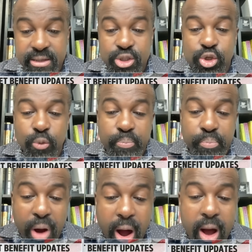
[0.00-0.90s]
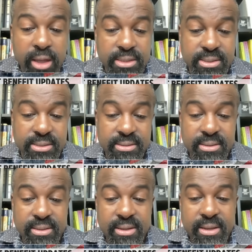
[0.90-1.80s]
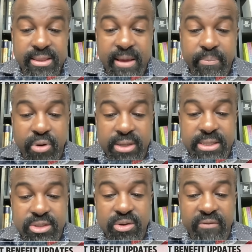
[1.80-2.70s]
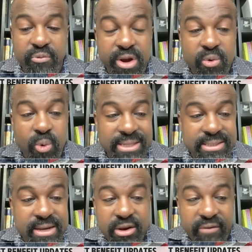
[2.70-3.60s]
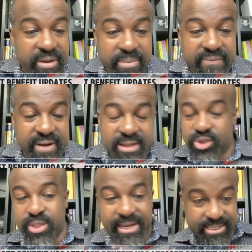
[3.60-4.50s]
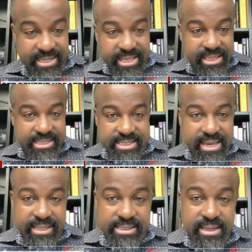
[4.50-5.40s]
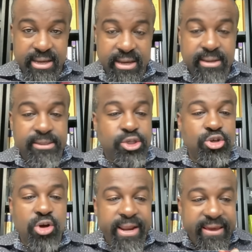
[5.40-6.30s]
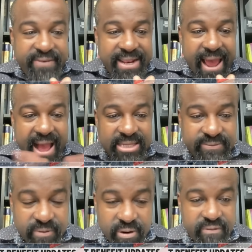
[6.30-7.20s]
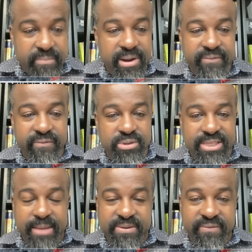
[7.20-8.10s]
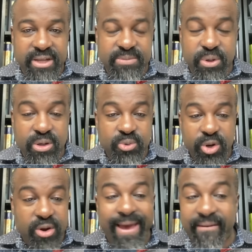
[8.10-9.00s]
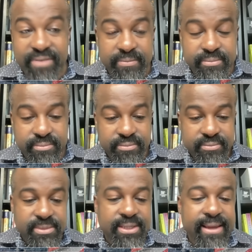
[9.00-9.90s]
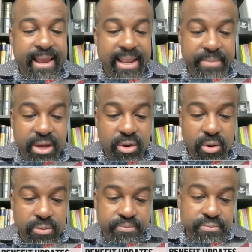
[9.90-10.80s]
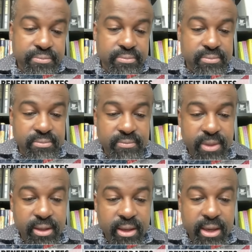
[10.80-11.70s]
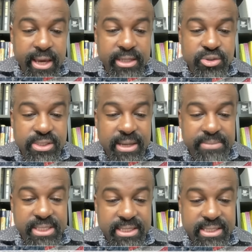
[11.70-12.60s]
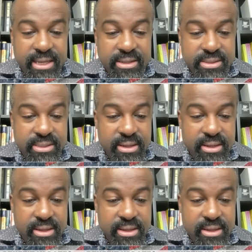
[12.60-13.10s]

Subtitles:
to pause the process of requesting November funds. So they're telling the states, do not even ask for November food stamps funds because we don't have it. And let me go into some details